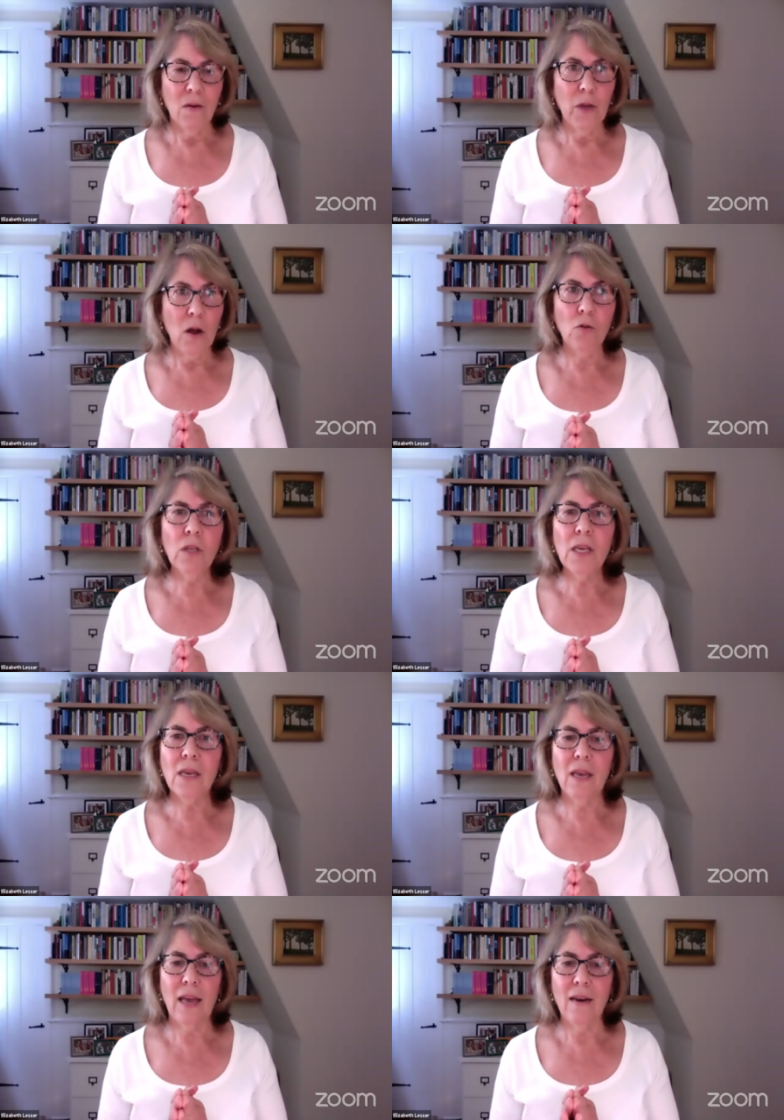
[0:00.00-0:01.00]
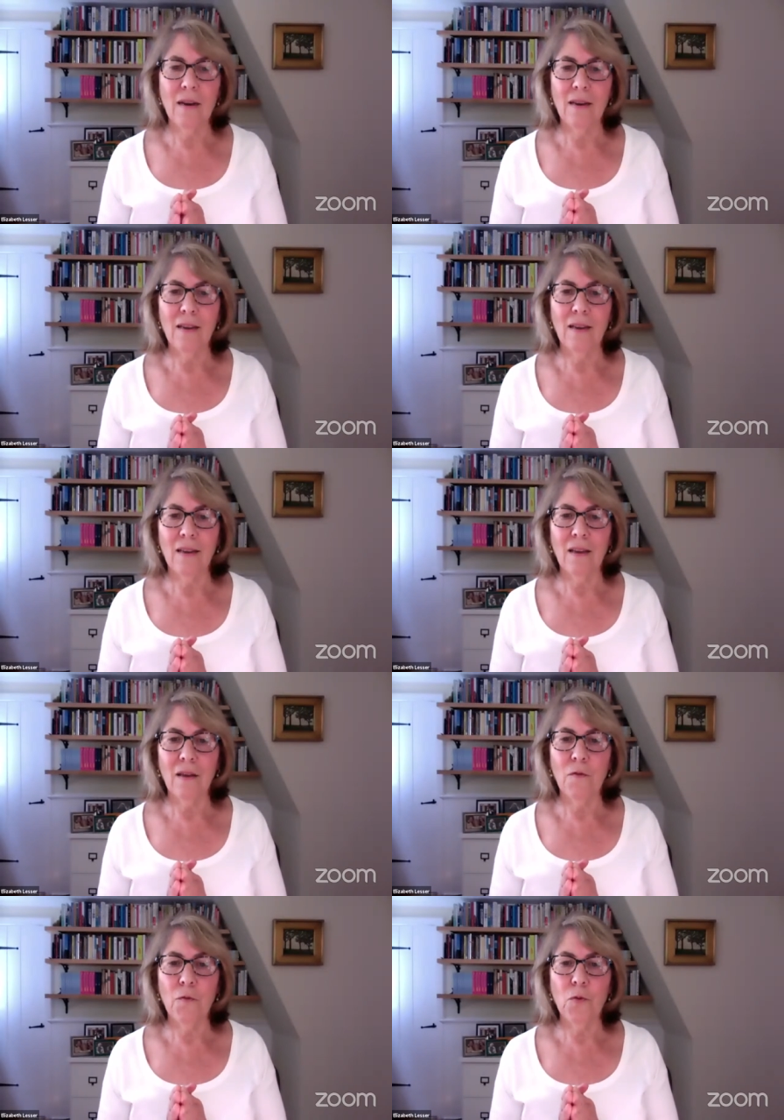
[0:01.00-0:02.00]
we only can
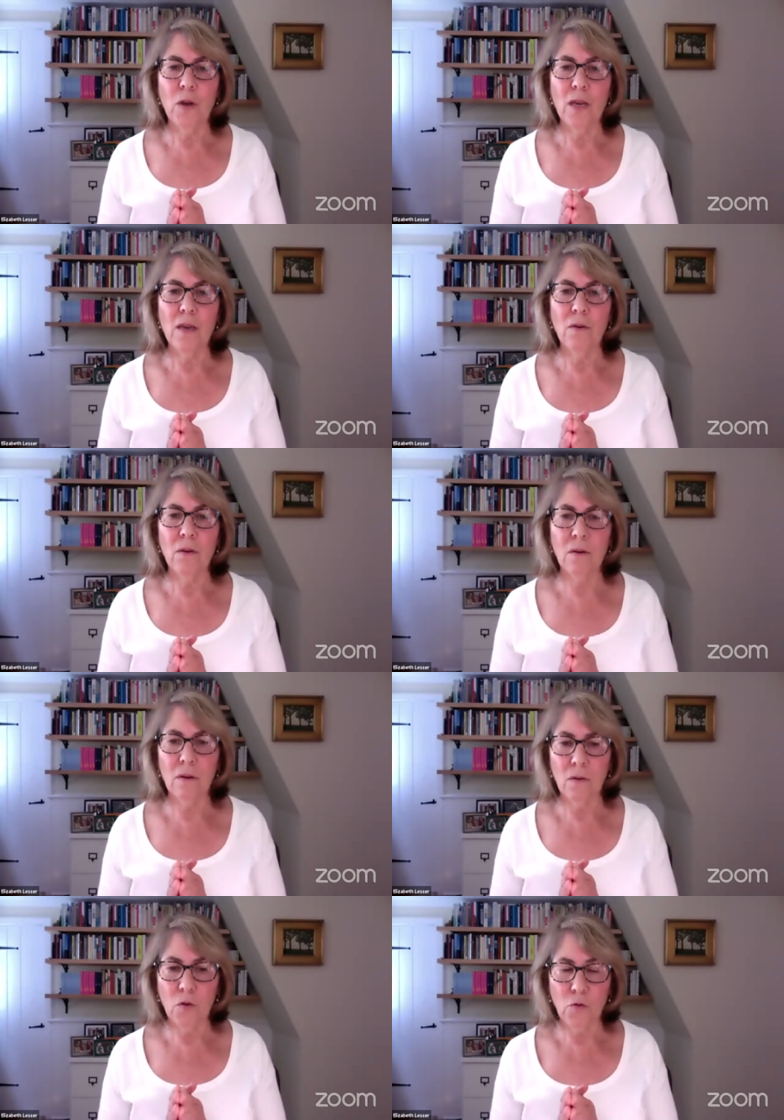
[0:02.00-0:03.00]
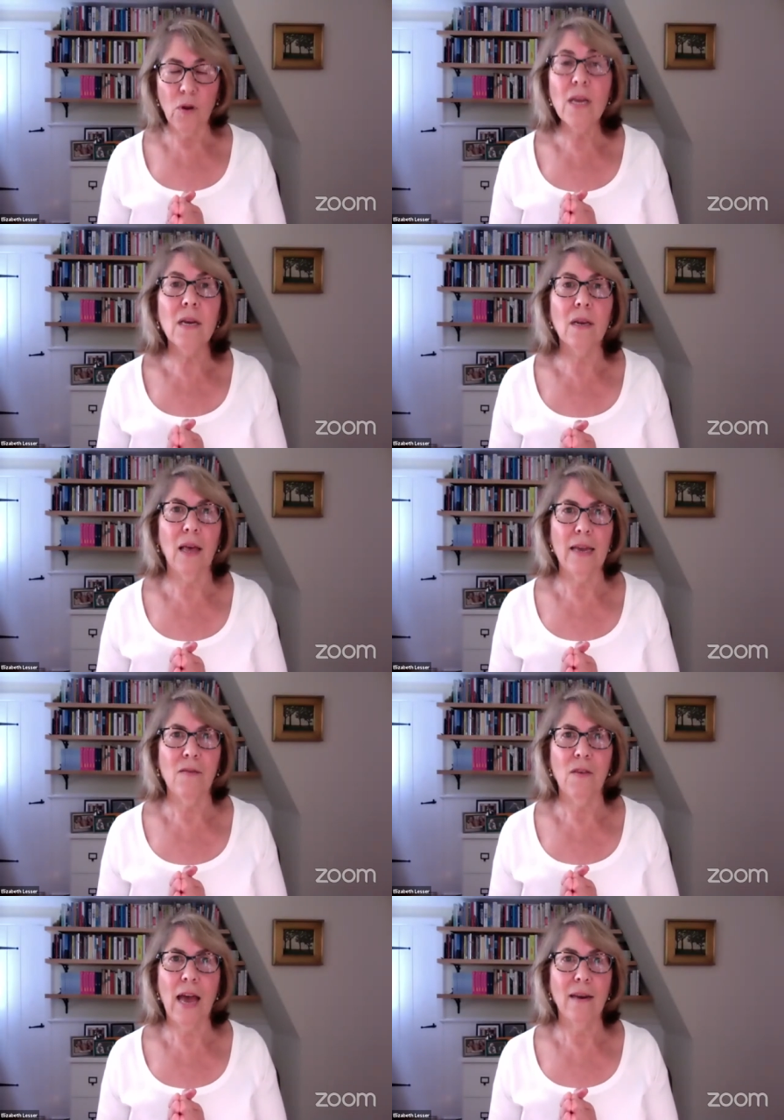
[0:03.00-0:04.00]
if we greet it like
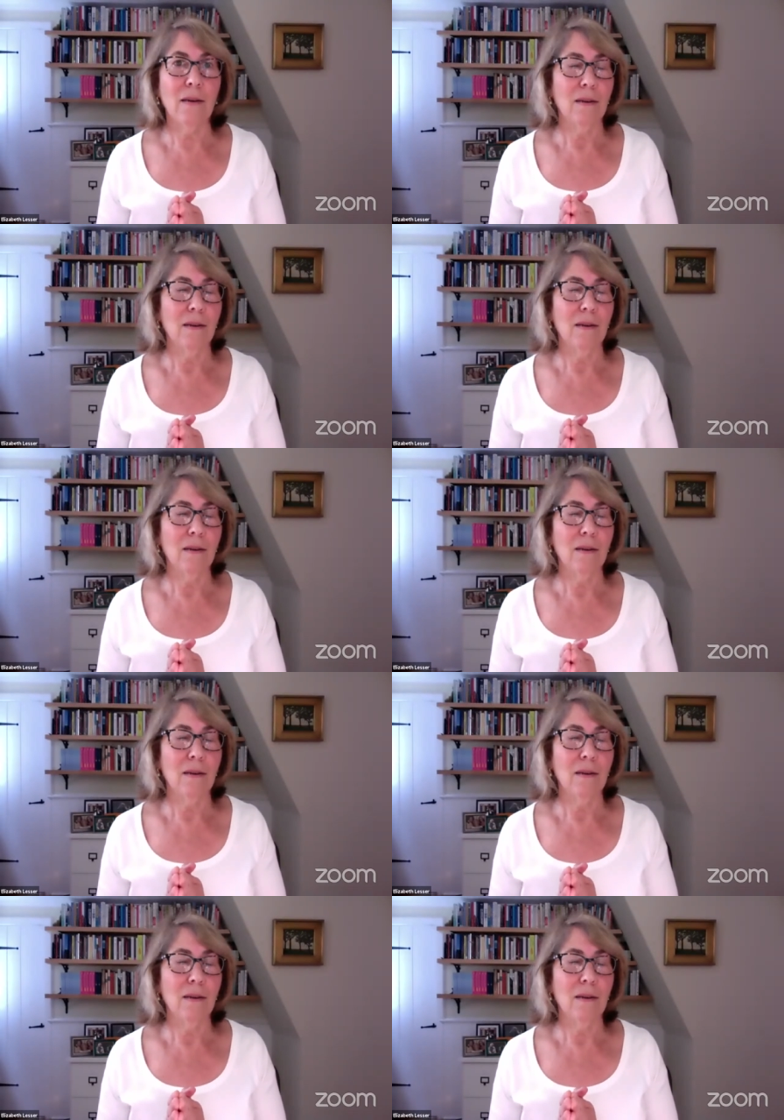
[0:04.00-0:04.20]
that.